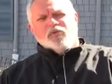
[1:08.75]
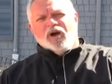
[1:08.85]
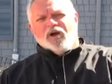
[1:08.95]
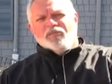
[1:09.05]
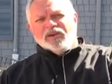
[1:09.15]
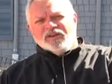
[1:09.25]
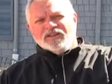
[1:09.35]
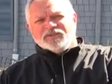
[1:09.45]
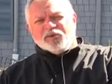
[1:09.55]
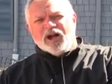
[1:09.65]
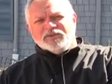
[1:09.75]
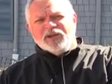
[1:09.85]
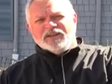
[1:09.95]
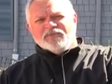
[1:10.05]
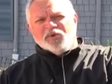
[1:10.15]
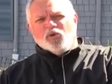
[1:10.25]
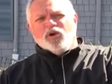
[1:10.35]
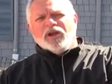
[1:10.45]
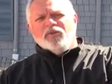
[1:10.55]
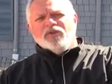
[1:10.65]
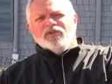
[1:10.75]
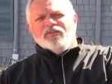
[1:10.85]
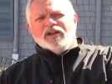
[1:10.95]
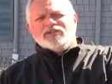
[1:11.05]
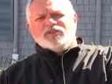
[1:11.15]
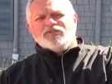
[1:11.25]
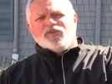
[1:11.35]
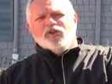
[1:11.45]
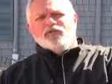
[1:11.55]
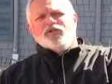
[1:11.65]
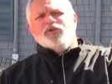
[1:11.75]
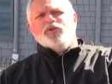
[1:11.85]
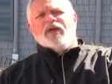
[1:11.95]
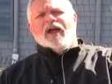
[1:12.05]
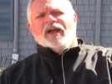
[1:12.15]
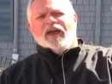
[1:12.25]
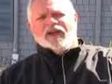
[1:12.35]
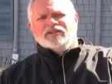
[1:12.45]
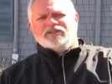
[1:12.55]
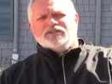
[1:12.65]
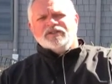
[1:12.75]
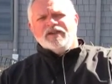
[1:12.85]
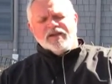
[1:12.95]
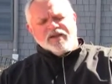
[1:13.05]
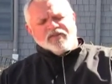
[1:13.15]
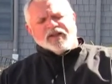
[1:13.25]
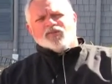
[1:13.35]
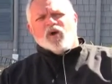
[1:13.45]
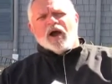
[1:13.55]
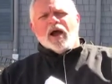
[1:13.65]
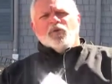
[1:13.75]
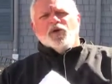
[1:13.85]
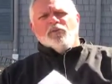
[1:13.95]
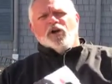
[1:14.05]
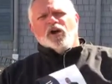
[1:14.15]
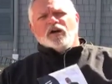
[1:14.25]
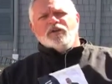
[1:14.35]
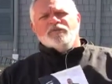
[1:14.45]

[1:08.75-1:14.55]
Well, it didn't surprise me because I've been working with investors for over 2 decades. That's why I wrote a book,